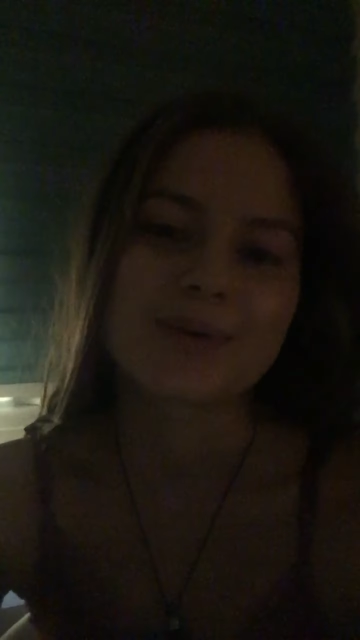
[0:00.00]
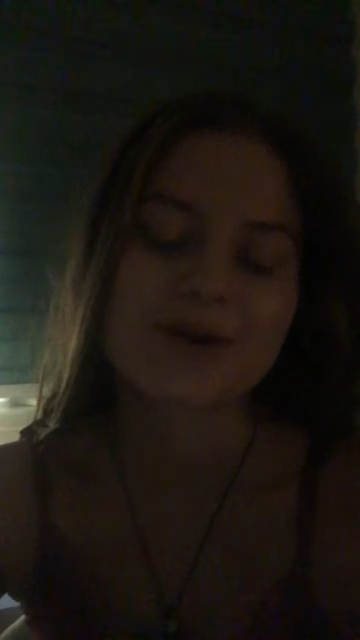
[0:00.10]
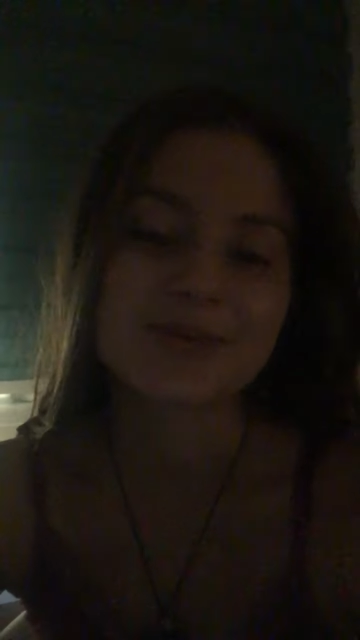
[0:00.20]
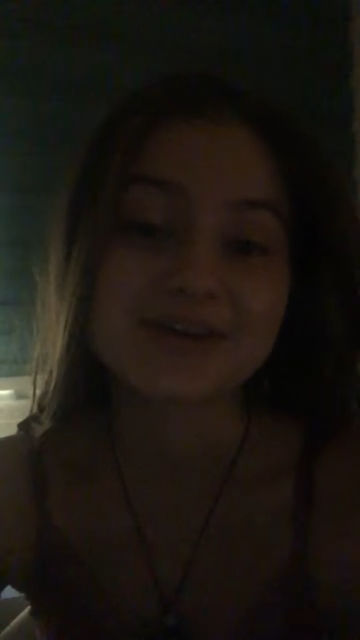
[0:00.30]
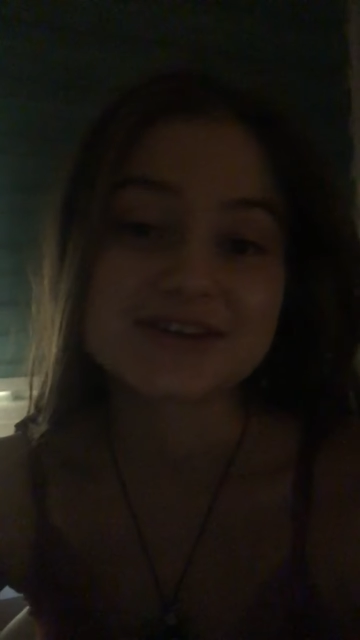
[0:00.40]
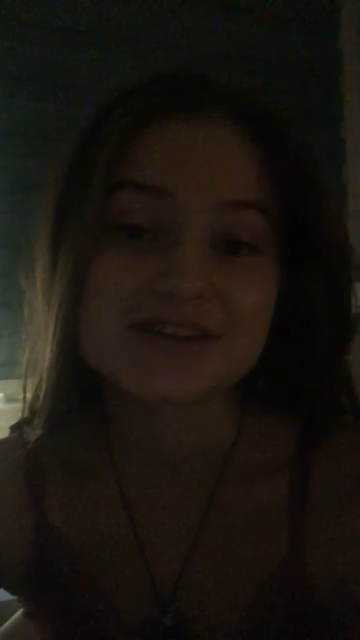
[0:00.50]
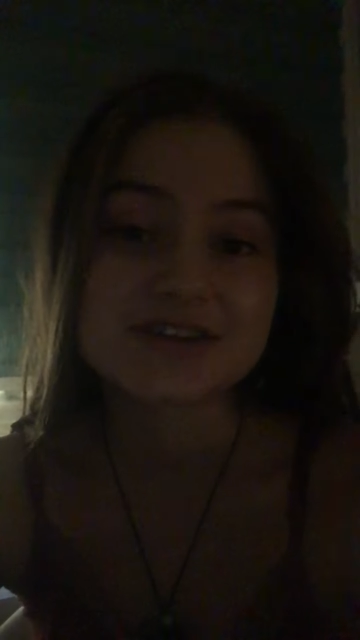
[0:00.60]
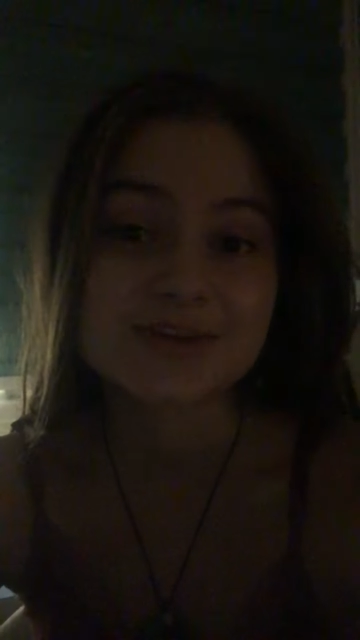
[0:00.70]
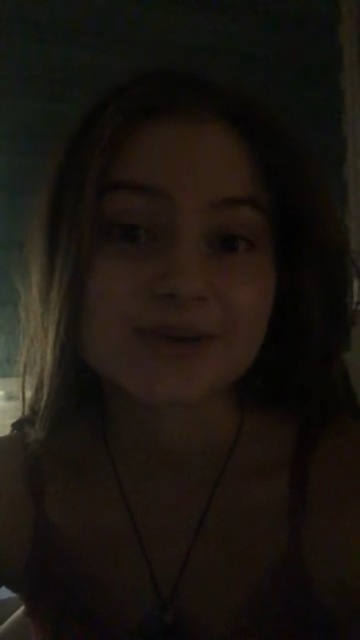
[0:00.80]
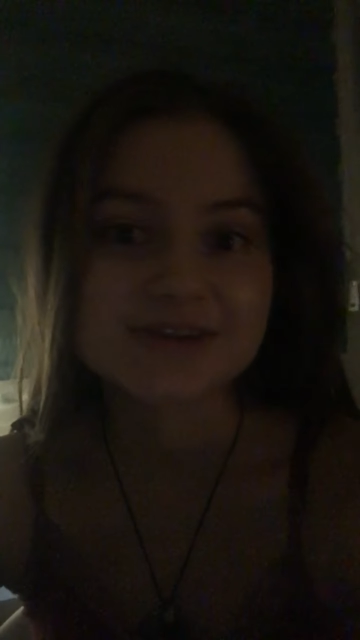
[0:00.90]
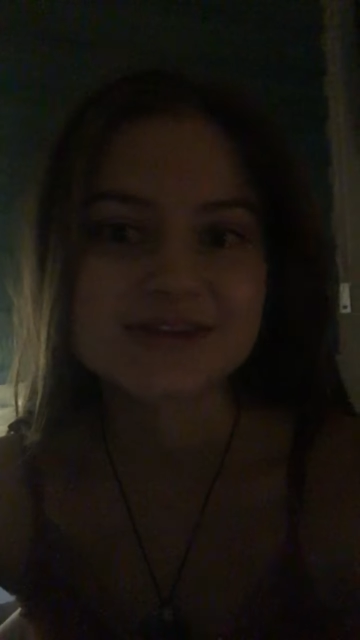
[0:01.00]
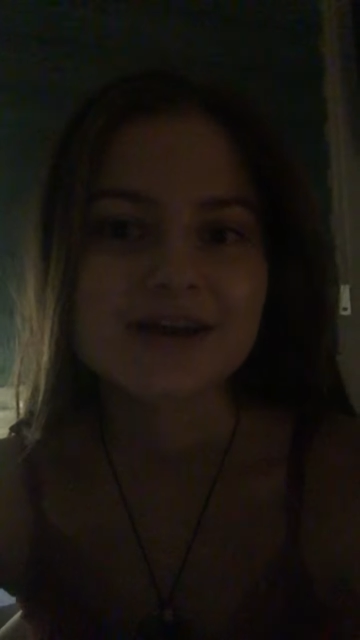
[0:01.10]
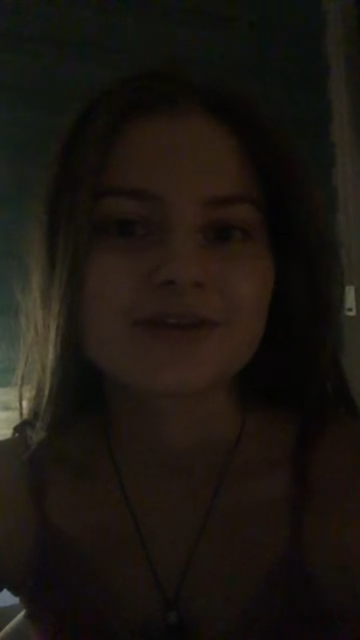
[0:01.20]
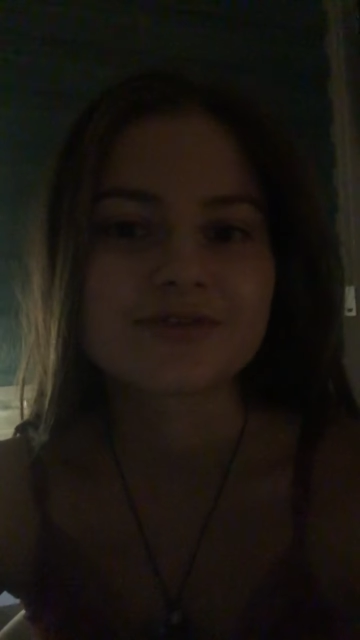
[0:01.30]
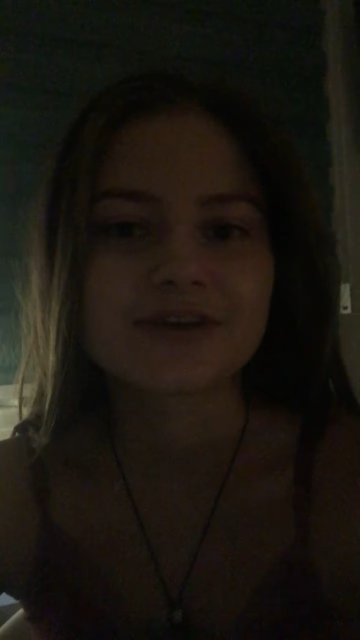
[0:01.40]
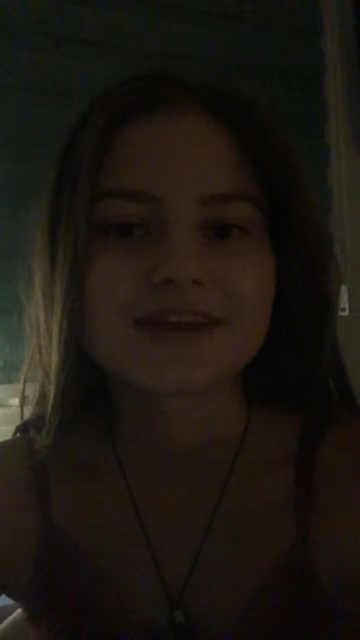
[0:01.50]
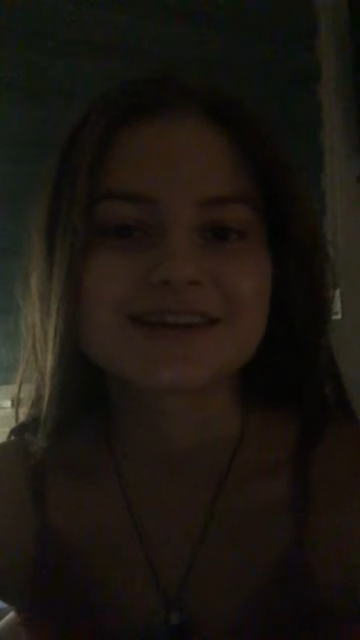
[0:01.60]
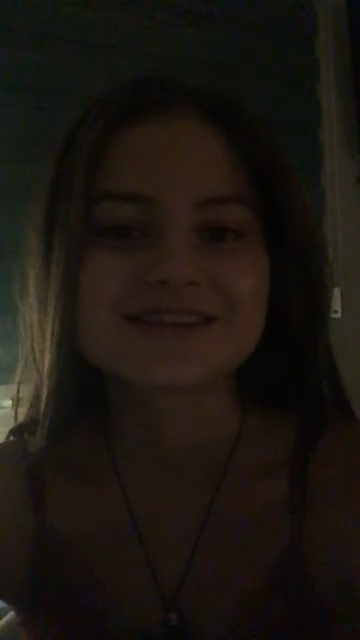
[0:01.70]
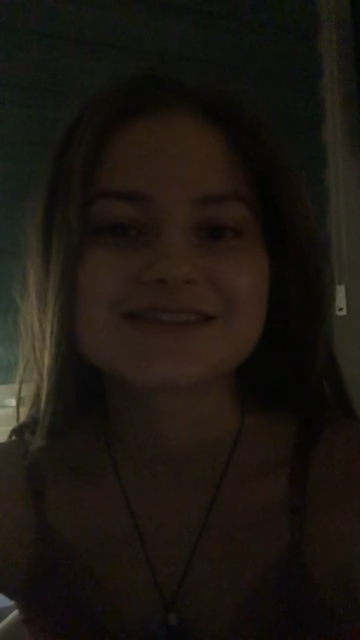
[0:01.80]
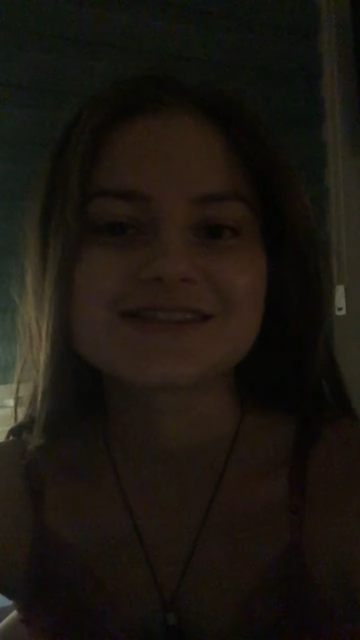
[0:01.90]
be a teacher myself, and